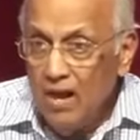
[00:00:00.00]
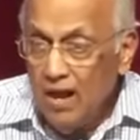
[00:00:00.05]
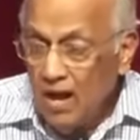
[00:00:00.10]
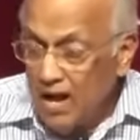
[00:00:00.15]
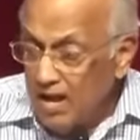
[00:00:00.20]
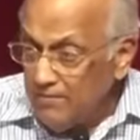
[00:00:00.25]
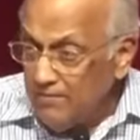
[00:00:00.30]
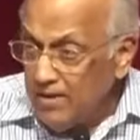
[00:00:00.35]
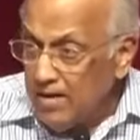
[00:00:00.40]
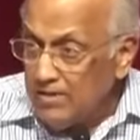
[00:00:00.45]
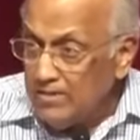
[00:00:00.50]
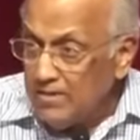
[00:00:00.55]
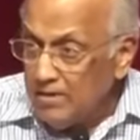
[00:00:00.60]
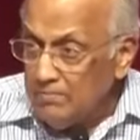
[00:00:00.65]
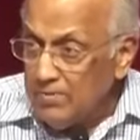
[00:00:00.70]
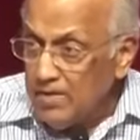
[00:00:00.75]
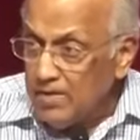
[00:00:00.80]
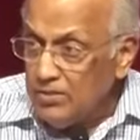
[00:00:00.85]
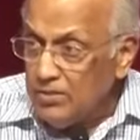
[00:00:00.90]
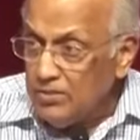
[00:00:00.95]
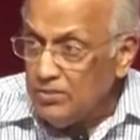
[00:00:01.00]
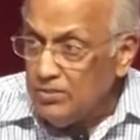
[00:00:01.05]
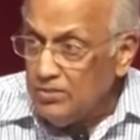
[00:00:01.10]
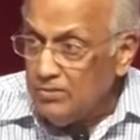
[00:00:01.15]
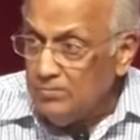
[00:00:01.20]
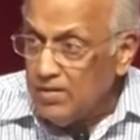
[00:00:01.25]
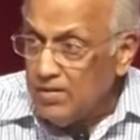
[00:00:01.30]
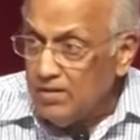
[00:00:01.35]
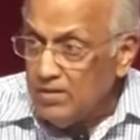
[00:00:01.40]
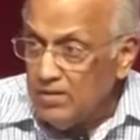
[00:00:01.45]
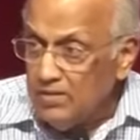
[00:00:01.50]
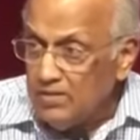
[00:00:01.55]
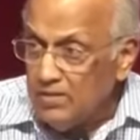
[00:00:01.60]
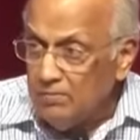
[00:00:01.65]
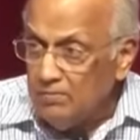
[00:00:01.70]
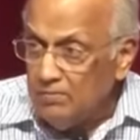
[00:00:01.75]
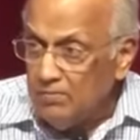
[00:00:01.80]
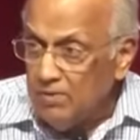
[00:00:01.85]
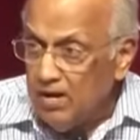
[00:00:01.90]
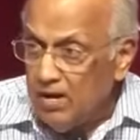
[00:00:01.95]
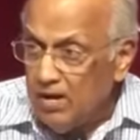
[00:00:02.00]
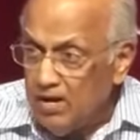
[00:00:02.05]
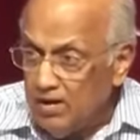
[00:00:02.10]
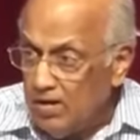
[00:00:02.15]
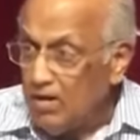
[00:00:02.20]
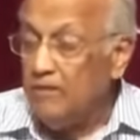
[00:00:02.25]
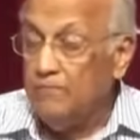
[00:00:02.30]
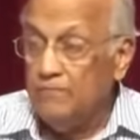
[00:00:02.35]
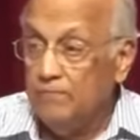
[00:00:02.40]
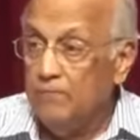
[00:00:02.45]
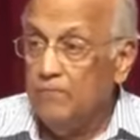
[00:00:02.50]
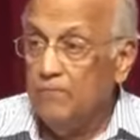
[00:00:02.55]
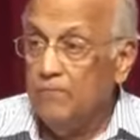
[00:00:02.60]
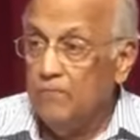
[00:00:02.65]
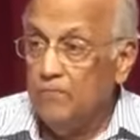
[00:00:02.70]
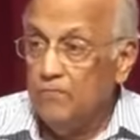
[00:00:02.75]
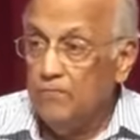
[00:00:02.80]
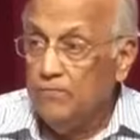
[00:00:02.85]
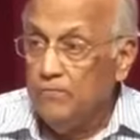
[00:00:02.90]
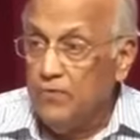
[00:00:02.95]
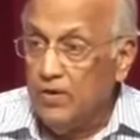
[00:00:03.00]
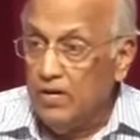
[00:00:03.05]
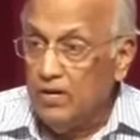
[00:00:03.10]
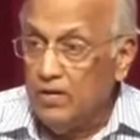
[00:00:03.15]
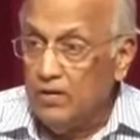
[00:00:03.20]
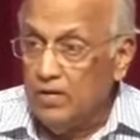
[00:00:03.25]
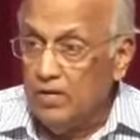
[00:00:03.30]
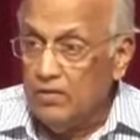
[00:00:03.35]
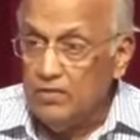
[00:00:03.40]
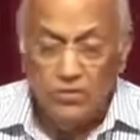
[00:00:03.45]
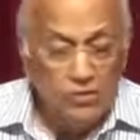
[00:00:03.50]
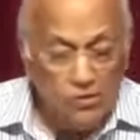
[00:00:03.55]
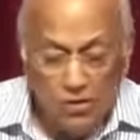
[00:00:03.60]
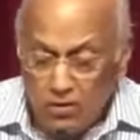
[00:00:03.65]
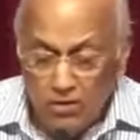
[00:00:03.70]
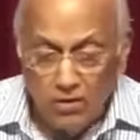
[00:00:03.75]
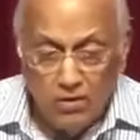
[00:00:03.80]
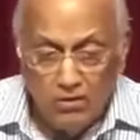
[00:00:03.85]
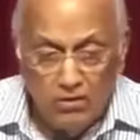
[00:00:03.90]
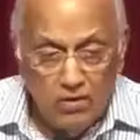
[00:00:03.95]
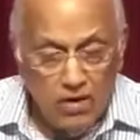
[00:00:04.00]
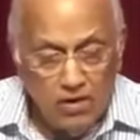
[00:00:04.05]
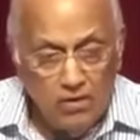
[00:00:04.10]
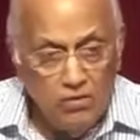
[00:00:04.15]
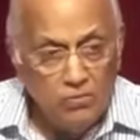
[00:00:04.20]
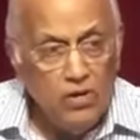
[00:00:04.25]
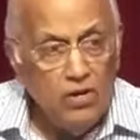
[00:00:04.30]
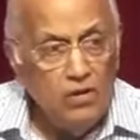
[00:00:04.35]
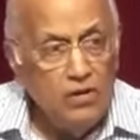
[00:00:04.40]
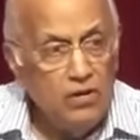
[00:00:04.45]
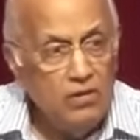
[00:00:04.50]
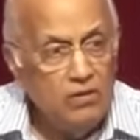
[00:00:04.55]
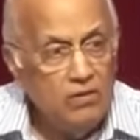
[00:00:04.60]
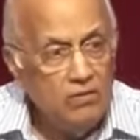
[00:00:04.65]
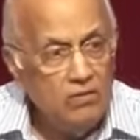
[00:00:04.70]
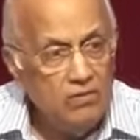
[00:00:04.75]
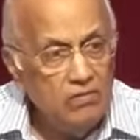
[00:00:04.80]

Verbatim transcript: I've had temptations to bitterness come to my heart and I feel it and I say, Lord, I don't want it.